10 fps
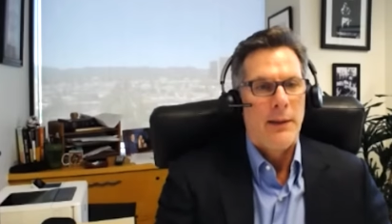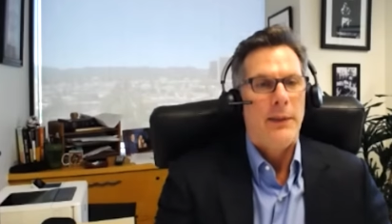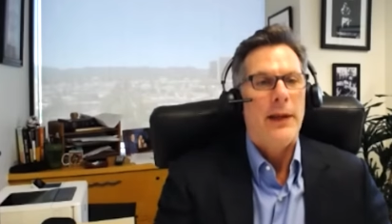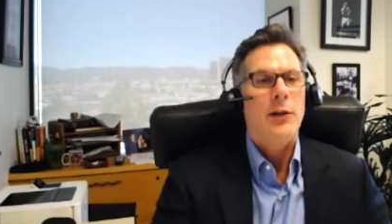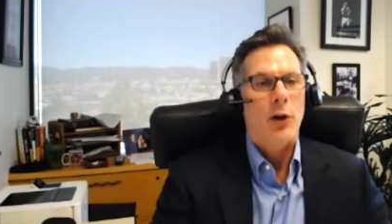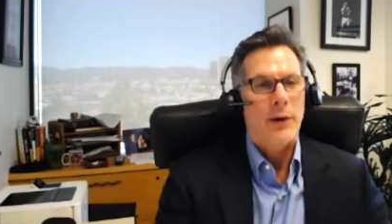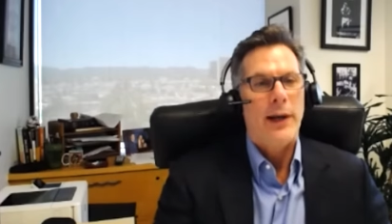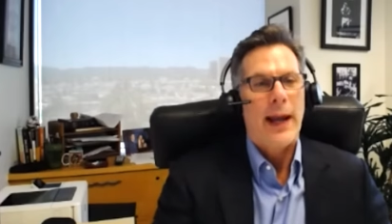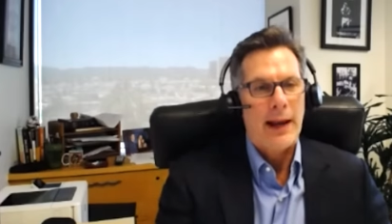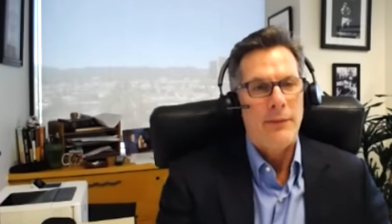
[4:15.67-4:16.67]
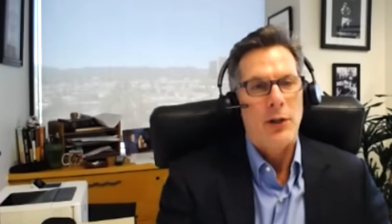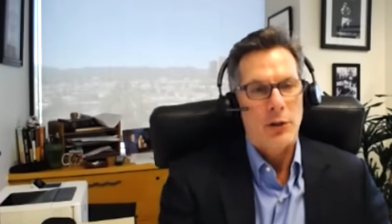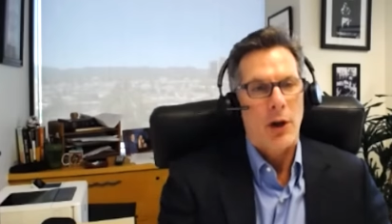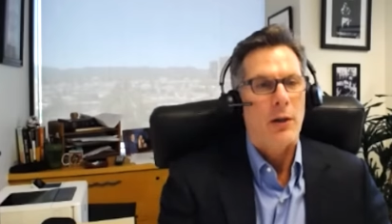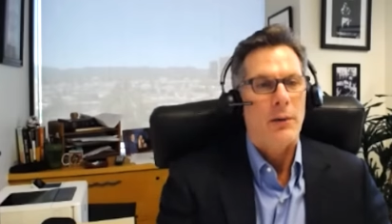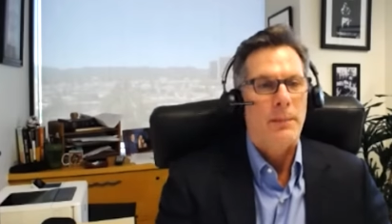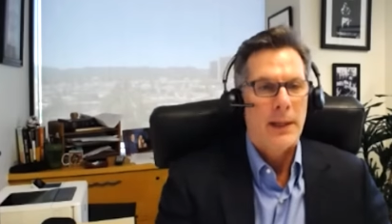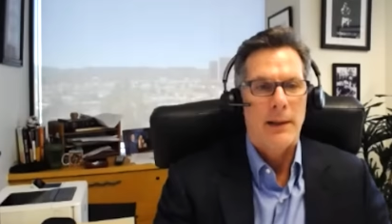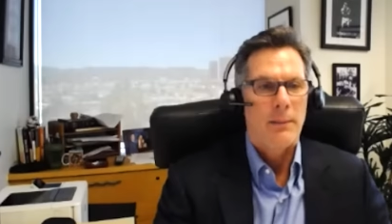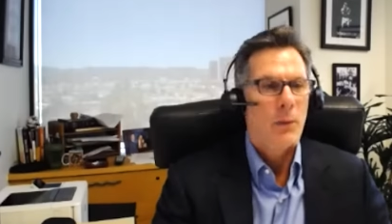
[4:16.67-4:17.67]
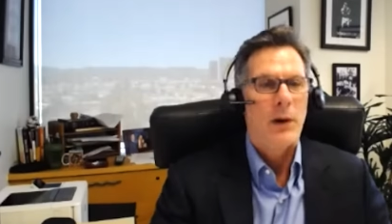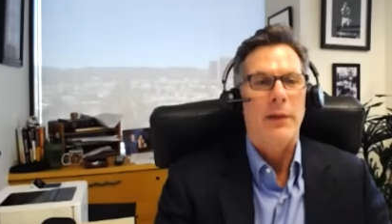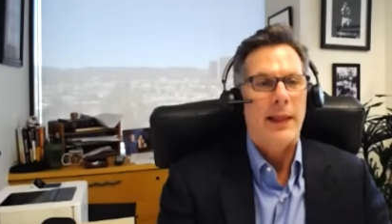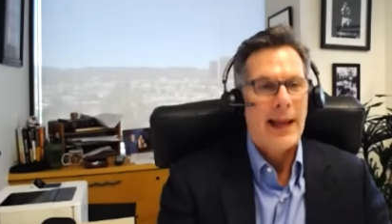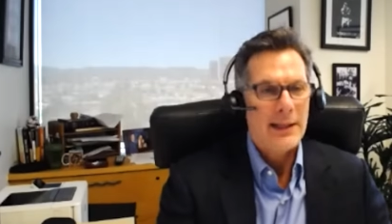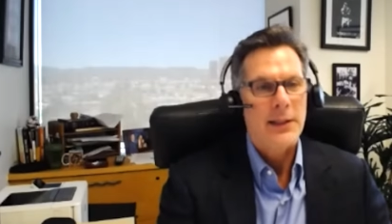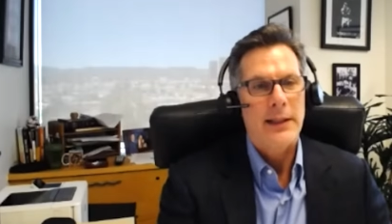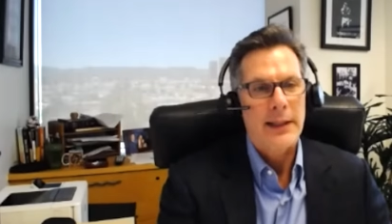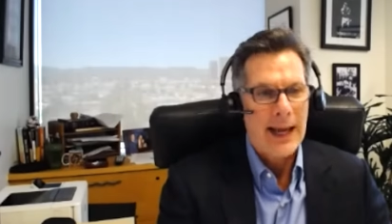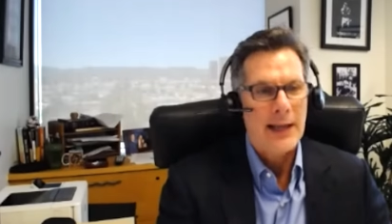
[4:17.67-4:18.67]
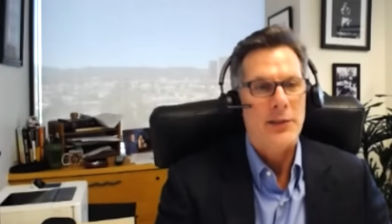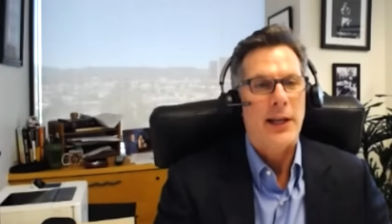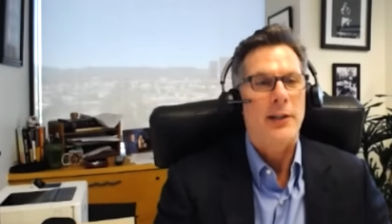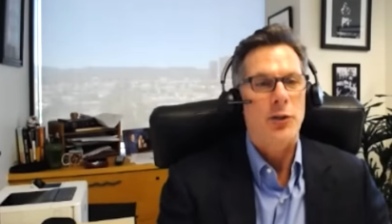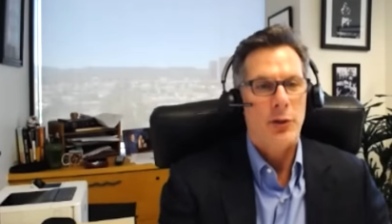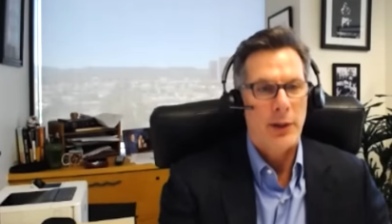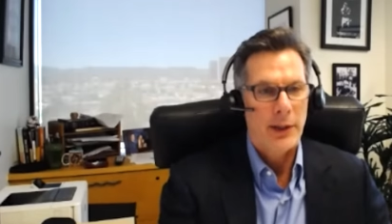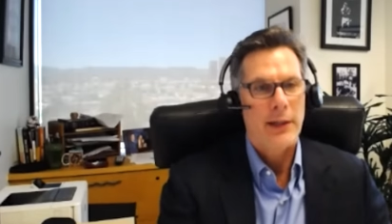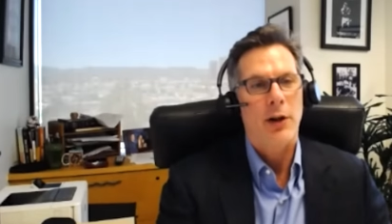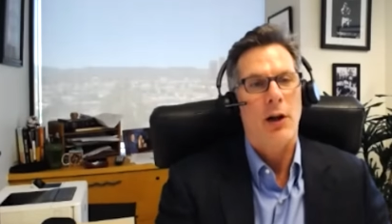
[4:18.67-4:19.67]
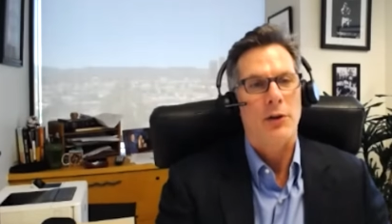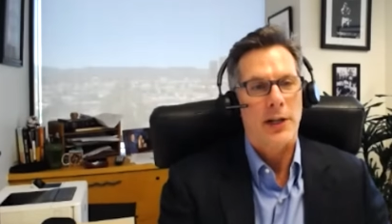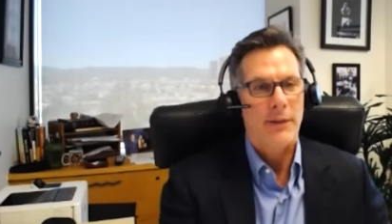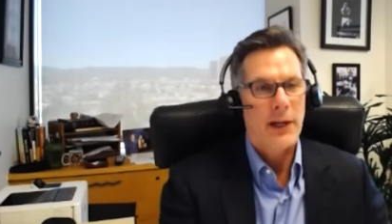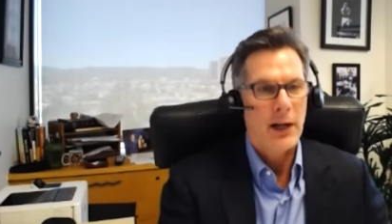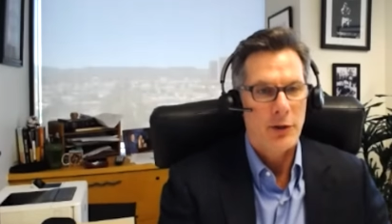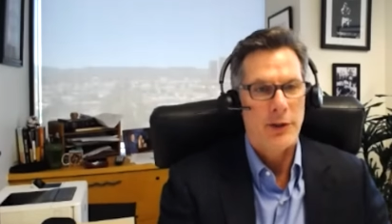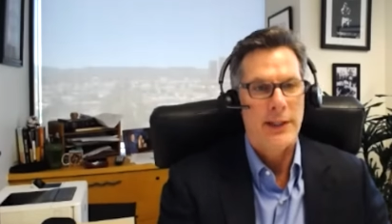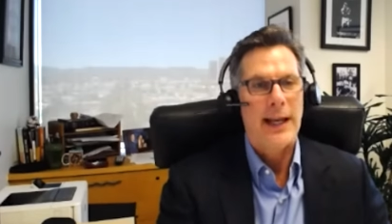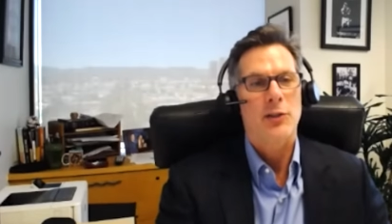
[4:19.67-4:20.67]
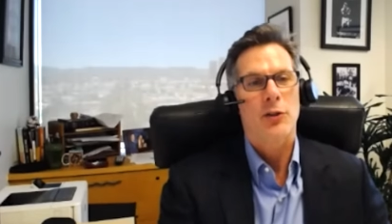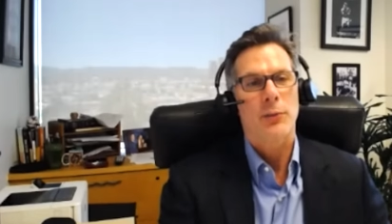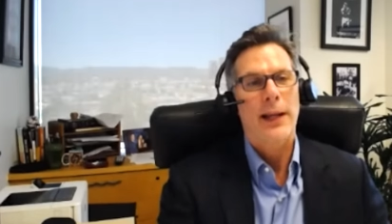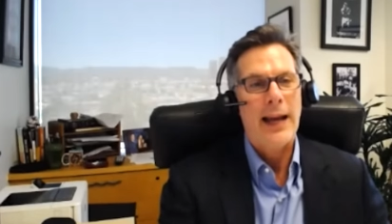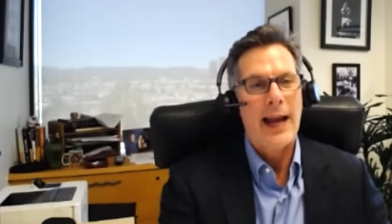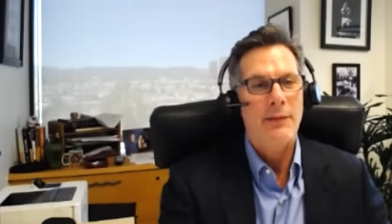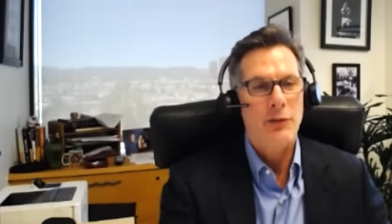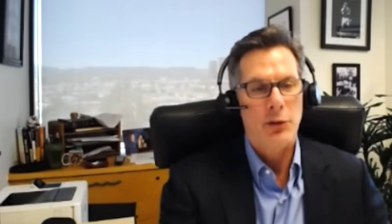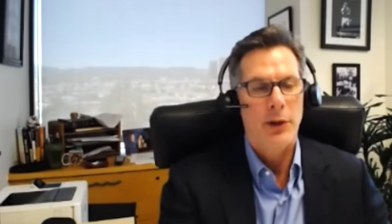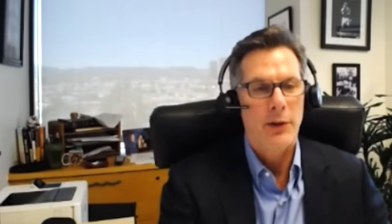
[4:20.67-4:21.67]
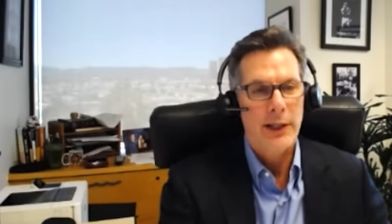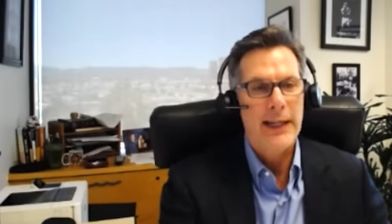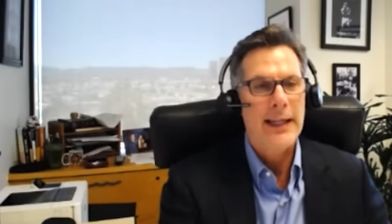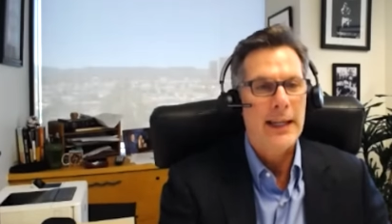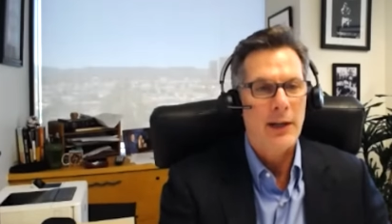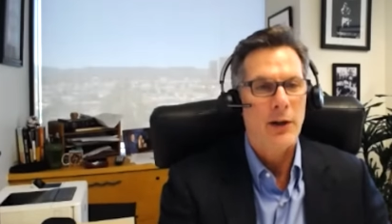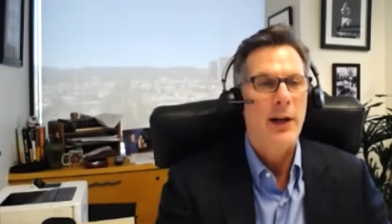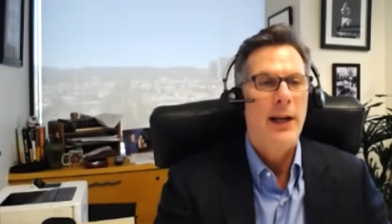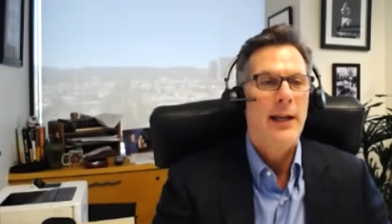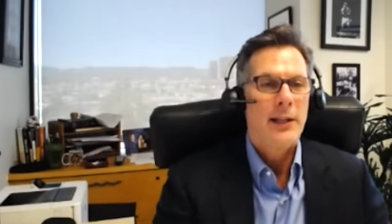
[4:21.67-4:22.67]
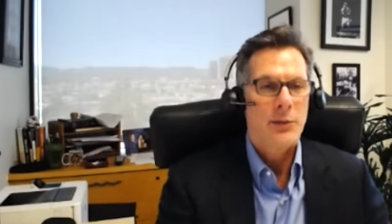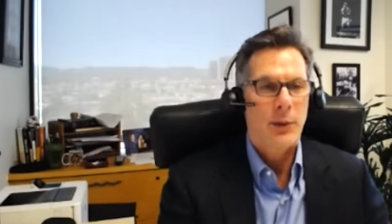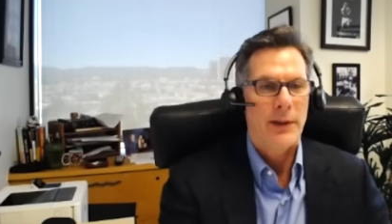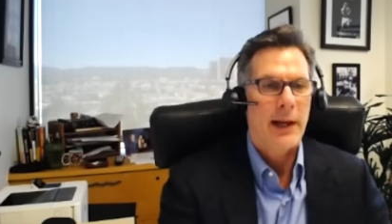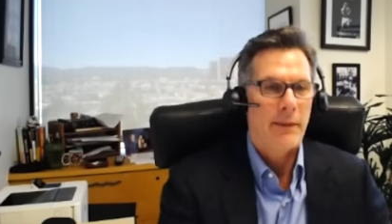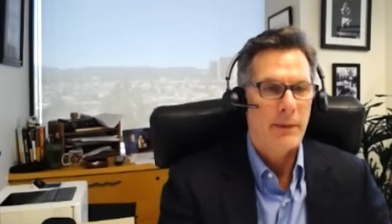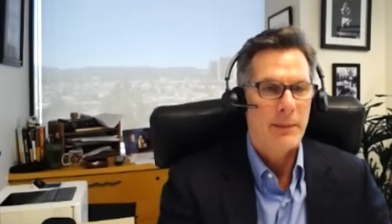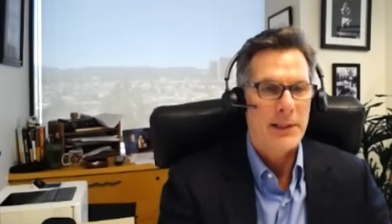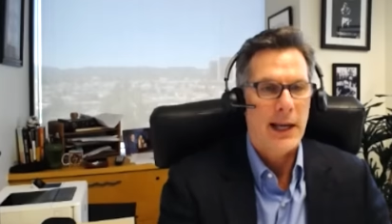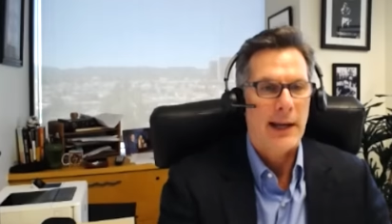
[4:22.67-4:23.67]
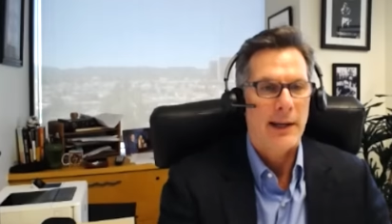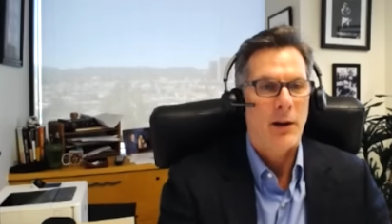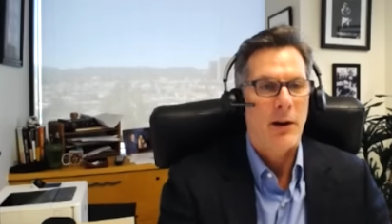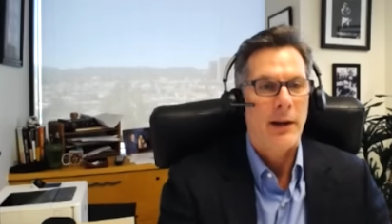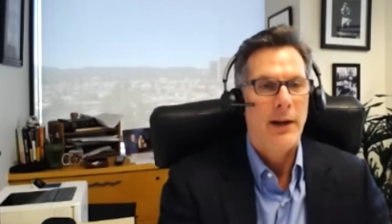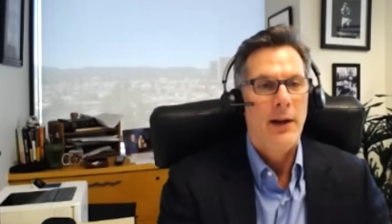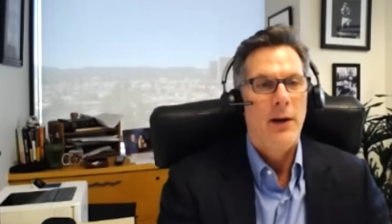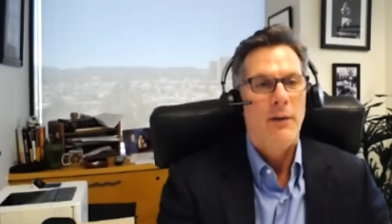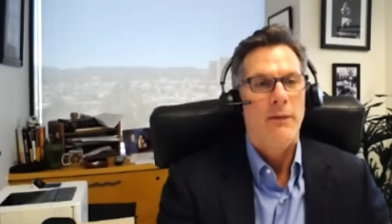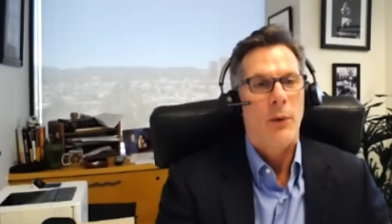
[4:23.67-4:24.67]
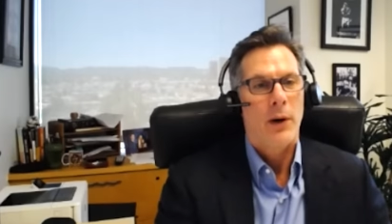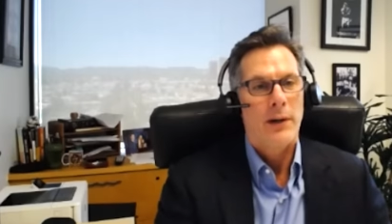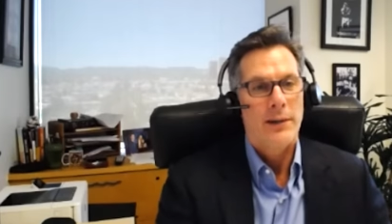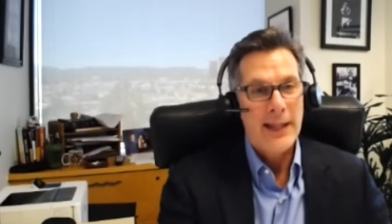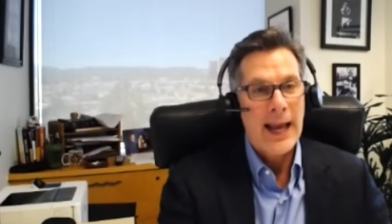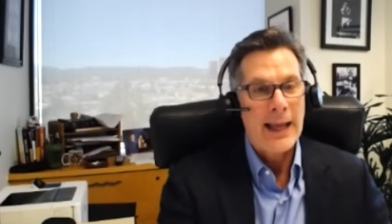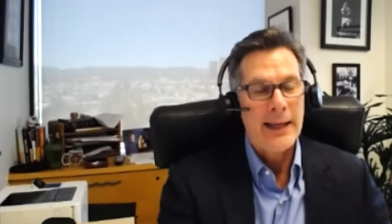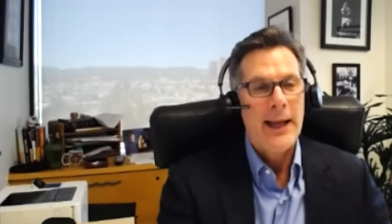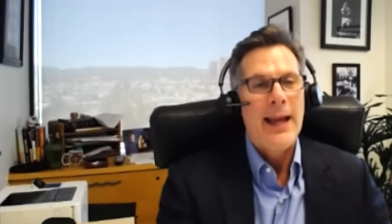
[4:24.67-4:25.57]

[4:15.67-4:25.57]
then you're going to have your dollar become worth less and less at $1 trillion every 100 days. $3.5 trillion a year is what the government's adding on for debt.